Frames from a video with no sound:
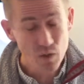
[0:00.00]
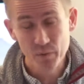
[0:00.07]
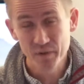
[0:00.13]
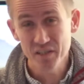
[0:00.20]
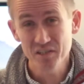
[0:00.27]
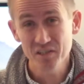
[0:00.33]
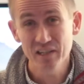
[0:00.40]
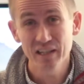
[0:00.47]

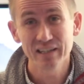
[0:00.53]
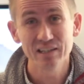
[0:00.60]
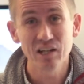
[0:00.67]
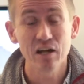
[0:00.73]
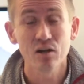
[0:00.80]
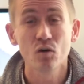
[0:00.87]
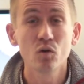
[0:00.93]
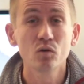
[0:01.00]
With this thing,
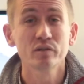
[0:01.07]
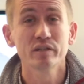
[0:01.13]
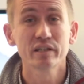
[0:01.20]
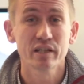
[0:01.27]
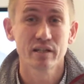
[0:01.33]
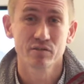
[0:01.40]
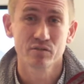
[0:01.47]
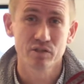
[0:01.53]
not only
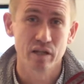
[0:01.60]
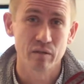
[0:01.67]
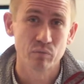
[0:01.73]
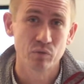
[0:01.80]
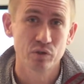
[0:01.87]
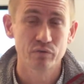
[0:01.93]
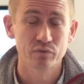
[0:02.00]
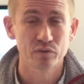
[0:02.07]
can you
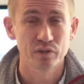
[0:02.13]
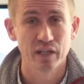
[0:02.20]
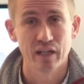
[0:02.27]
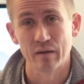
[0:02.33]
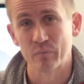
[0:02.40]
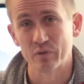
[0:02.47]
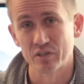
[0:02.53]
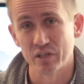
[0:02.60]
take beautiful
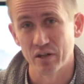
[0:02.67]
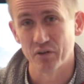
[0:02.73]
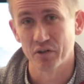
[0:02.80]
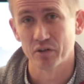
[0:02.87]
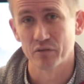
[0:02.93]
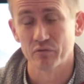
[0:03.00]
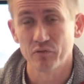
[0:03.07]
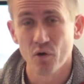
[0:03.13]
campus
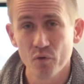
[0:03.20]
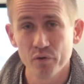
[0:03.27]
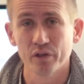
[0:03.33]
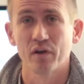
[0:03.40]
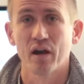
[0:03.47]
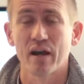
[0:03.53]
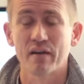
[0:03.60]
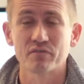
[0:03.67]
aerial
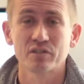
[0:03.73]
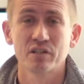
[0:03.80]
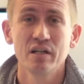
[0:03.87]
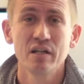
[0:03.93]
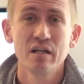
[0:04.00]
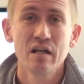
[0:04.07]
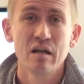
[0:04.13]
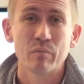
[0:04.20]
photographs,
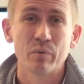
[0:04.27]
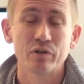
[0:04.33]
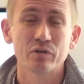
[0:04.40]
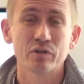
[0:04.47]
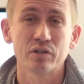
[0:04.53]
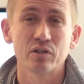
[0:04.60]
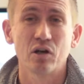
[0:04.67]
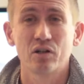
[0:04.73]
but
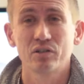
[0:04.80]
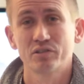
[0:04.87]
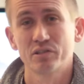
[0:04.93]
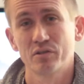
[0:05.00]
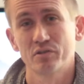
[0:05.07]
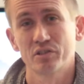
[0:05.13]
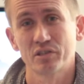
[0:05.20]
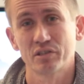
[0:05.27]
you can
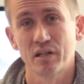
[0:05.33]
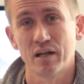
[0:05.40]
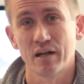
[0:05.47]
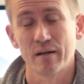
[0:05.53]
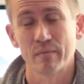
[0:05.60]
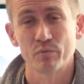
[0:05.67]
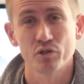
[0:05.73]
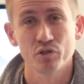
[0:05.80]
also
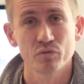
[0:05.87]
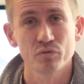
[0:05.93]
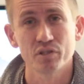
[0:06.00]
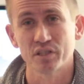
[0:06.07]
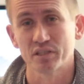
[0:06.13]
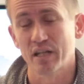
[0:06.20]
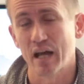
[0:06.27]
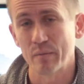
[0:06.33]
shoot
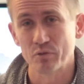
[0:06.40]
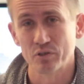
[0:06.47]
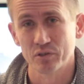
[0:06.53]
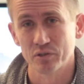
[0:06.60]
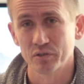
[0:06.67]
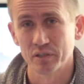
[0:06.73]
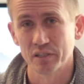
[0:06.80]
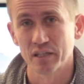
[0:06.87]
just
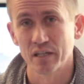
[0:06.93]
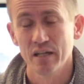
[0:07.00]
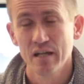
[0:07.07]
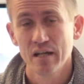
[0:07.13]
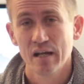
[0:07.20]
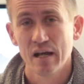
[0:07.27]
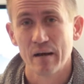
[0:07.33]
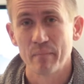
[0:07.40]
absolutely
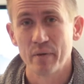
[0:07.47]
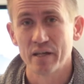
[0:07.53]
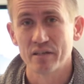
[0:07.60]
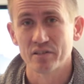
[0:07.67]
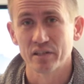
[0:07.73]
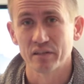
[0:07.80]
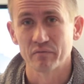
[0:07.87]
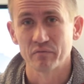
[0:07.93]

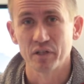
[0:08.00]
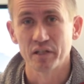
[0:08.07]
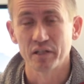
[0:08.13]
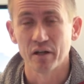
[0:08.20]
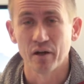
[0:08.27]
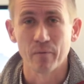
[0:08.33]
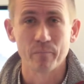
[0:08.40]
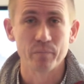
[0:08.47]
amazing
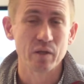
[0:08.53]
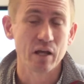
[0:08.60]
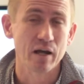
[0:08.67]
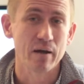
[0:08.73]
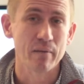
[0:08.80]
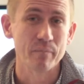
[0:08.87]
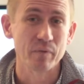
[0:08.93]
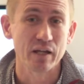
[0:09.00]
video.
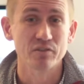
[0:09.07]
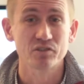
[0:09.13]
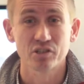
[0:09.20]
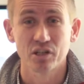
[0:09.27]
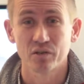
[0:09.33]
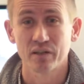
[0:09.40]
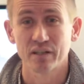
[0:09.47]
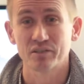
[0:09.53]
And
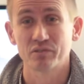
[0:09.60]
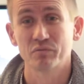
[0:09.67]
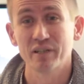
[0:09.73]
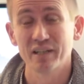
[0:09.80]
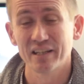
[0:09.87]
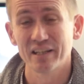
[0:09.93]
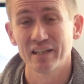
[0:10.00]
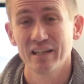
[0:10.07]
so it's
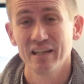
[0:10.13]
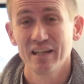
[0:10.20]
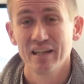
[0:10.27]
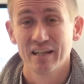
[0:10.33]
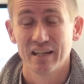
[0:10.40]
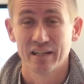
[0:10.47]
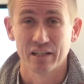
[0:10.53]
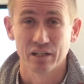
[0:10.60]
really
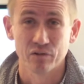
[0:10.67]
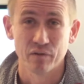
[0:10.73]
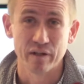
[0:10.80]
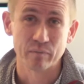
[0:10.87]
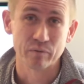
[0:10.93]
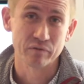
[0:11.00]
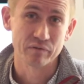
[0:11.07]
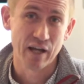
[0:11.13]
an
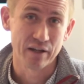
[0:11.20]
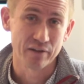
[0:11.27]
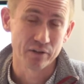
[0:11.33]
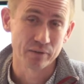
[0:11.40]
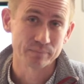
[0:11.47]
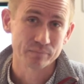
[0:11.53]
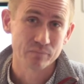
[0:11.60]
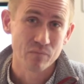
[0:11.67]
incredible
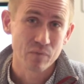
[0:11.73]
value.